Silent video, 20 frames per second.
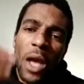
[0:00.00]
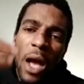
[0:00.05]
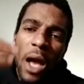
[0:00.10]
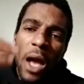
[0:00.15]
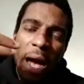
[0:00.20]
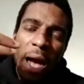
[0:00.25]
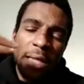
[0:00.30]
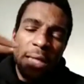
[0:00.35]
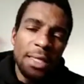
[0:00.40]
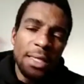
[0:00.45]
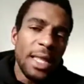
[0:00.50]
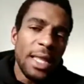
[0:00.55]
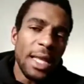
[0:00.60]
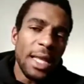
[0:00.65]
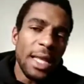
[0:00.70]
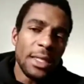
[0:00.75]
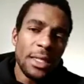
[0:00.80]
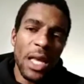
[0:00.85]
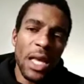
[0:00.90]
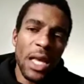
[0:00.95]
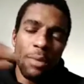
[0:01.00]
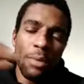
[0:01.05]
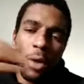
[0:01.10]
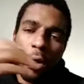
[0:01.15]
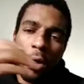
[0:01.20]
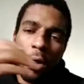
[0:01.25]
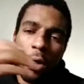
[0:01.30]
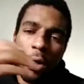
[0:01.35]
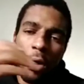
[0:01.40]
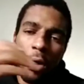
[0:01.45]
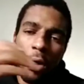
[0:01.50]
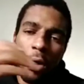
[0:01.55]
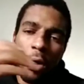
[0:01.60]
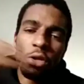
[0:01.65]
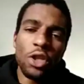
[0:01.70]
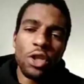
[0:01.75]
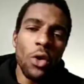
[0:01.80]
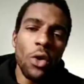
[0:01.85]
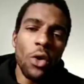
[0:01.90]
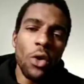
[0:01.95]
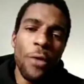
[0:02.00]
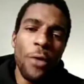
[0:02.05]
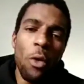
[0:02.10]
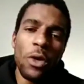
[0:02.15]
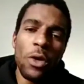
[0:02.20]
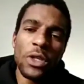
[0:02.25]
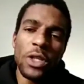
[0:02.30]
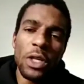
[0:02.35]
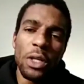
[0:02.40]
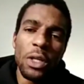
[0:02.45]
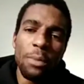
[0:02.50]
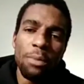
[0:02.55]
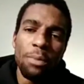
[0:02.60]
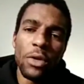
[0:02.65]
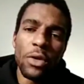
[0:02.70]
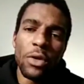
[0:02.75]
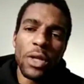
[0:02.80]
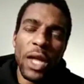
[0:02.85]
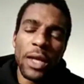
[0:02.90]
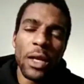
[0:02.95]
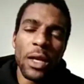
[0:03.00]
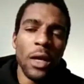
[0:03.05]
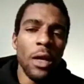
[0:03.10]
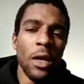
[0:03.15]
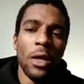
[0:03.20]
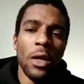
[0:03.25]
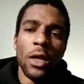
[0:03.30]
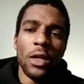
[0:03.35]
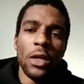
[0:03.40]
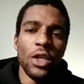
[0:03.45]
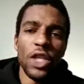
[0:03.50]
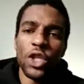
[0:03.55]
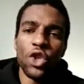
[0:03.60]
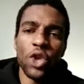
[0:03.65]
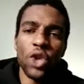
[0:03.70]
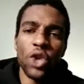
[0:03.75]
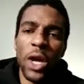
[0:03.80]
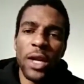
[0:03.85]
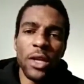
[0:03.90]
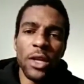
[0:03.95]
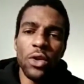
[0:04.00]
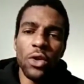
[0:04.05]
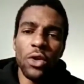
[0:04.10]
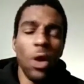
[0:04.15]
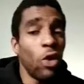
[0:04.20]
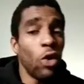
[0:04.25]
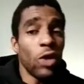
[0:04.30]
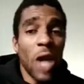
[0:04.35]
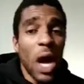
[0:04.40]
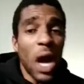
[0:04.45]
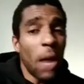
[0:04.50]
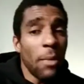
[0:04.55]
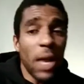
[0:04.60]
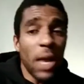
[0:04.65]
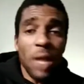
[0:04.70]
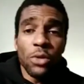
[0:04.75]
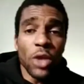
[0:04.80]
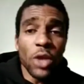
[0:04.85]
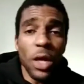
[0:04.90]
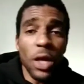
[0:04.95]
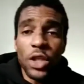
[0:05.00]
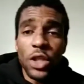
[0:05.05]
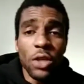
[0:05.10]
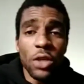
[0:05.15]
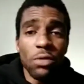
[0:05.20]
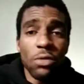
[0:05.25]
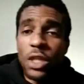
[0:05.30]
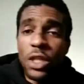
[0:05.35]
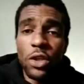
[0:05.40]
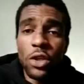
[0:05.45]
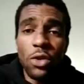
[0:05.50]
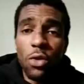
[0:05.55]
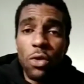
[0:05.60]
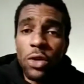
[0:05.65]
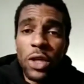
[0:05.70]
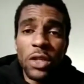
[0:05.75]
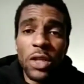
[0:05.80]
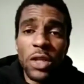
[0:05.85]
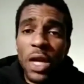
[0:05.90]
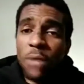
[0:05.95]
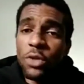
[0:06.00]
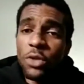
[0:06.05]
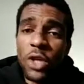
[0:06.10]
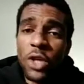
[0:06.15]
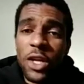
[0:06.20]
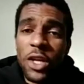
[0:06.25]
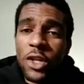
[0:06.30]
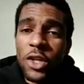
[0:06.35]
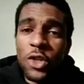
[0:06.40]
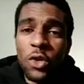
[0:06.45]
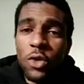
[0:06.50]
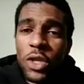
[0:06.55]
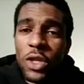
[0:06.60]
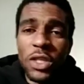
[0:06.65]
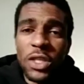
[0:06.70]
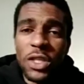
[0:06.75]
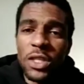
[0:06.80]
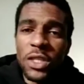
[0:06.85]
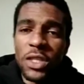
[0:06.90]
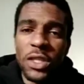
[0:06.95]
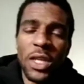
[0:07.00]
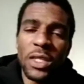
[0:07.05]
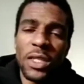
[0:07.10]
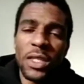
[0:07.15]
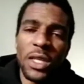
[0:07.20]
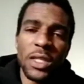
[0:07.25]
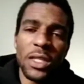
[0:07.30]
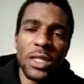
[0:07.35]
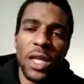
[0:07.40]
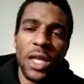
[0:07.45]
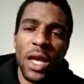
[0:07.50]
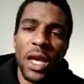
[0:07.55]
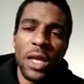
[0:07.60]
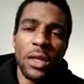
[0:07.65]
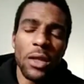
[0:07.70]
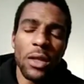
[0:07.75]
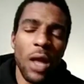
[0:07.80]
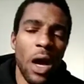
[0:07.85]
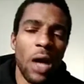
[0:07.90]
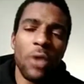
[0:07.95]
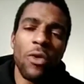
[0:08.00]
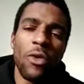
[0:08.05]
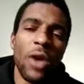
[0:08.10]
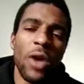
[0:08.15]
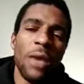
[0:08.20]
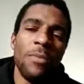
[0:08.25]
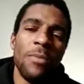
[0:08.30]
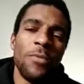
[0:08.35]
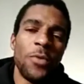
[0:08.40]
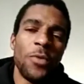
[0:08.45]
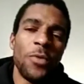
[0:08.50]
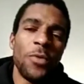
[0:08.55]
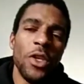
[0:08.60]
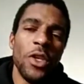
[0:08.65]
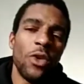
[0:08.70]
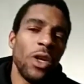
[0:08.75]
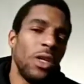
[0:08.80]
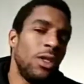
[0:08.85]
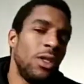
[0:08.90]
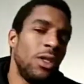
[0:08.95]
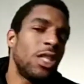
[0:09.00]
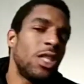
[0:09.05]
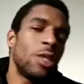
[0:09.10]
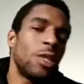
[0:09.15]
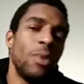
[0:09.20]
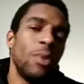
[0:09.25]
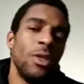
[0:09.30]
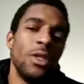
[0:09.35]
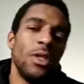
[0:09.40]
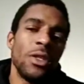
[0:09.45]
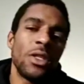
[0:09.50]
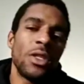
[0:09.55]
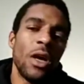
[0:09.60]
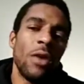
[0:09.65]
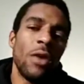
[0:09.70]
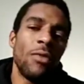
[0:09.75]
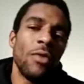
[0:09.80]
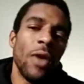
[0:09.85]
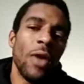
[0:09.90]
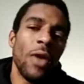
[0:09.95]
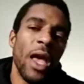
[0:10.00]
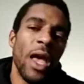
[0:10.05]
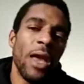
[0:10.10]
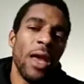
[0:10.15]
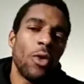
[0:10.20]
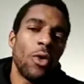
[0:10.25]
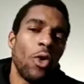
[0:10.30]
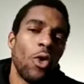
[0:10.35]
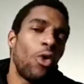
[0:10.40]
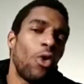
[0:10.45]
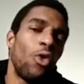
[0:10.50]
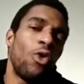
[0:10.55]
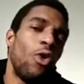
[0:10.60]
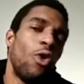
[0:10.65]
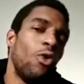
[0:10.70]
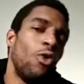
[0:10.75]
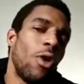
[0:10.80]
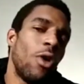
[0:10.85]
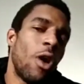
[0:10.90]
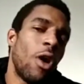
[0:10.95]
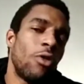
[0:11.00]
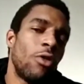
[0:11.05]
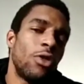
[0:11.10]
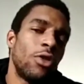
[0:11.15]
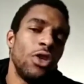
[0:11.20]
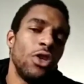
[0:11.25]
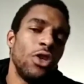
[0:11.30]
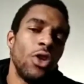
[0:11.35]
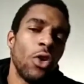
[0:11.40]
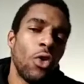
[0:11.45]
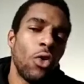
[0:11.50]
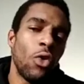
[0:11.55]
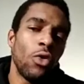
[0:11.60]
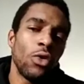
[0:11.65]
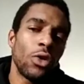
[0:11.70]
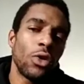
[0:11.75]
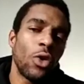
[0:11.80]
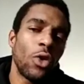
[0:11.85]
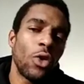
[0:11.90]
I say that to say, bro, I was so focused on the book, like just trying to do, oh, nah, man, I'm trying to chill with these shorties and I'm trying to do this, and this. And it's like, nah, Graham, you could have disciplined yourself and quote unquote altered your whole